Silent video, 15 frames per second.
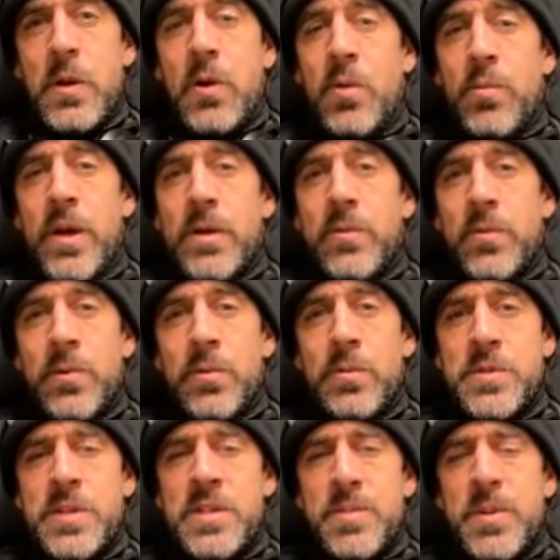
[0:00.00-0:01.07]
all my
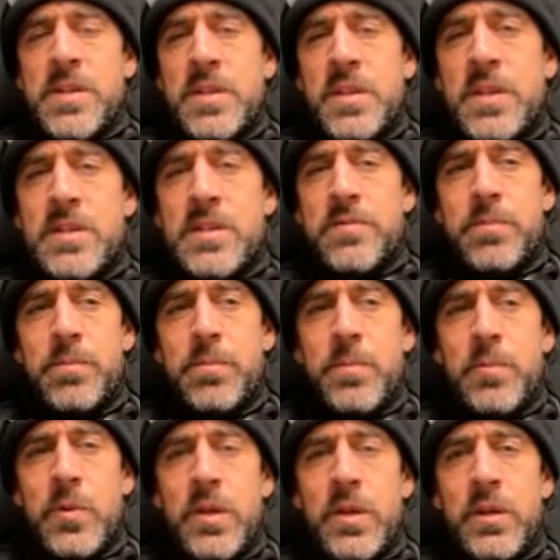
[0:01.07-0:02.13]
rooms, and especially as
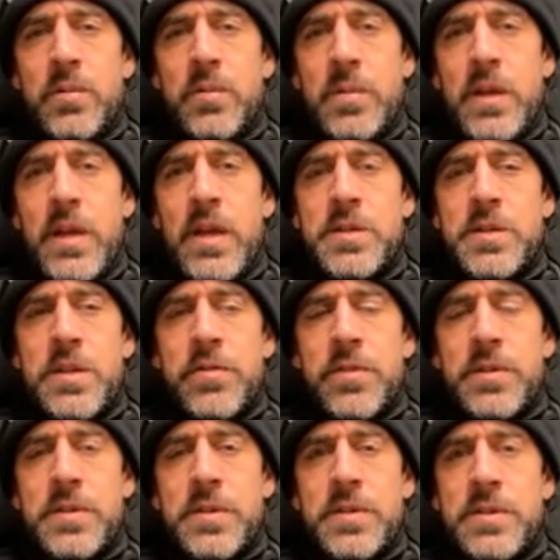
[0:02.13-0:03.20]
the age
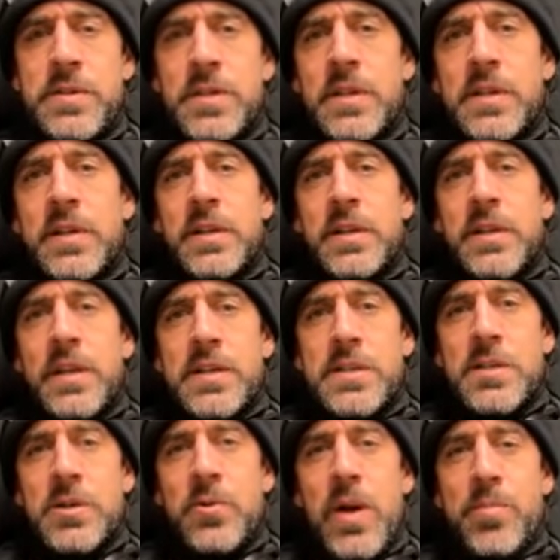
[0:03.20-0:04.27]
difference
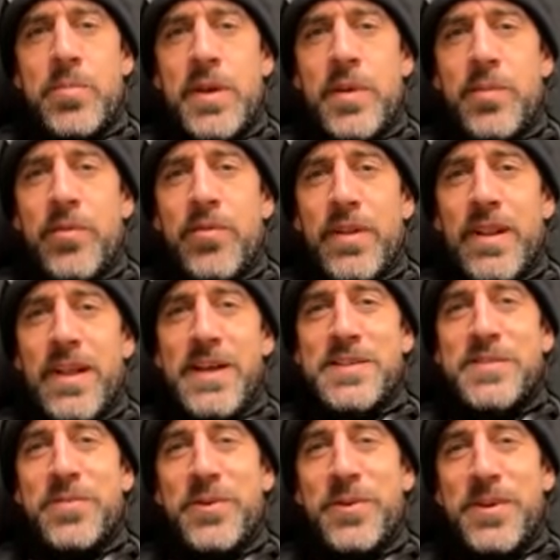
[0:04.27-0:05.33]
has crept up over the
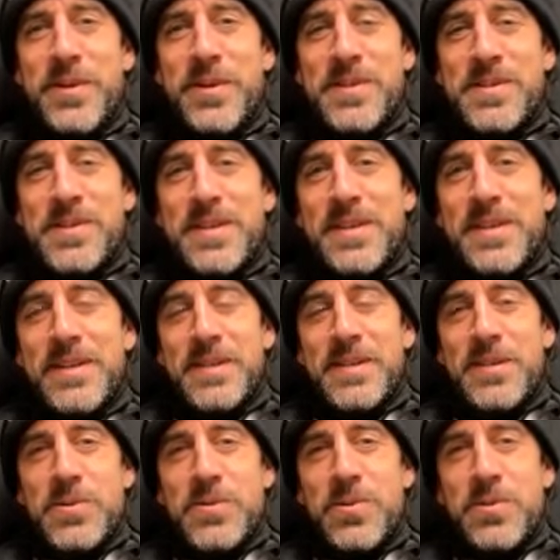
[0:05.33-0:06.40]
last few years.
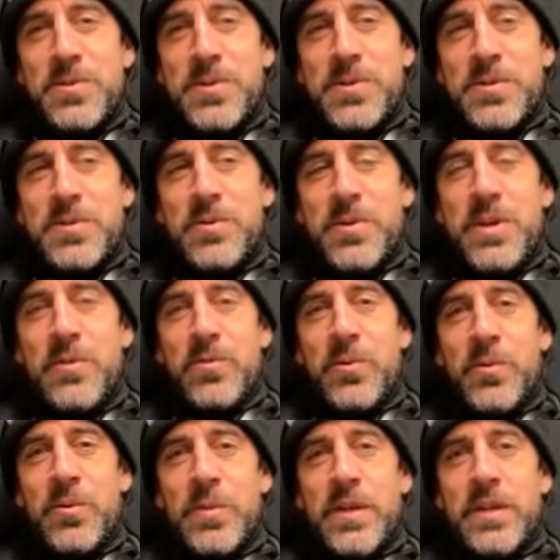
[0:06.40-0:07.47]
Just create a
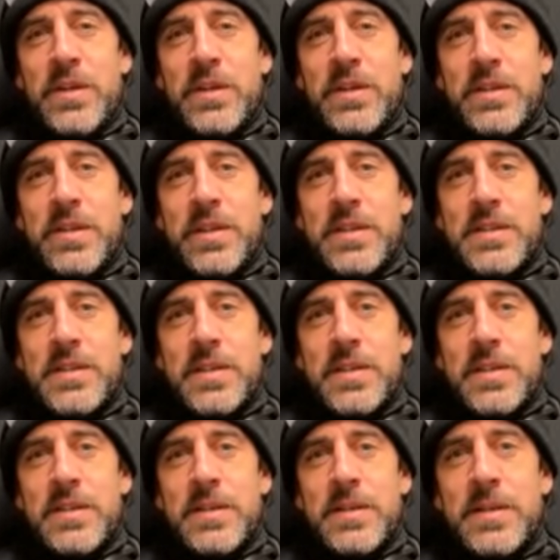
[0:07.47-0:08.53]
room
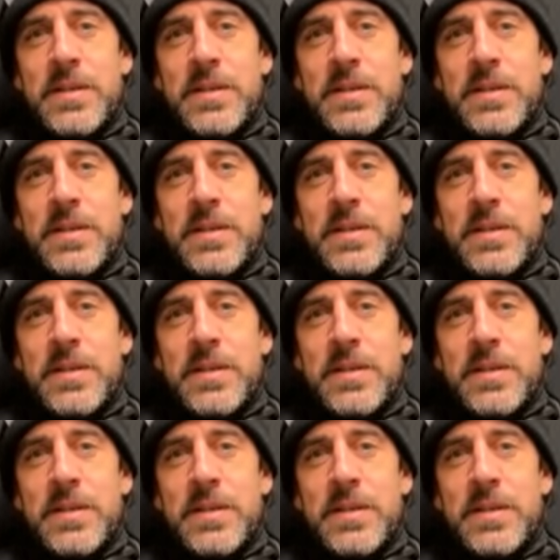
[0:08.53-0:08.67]
that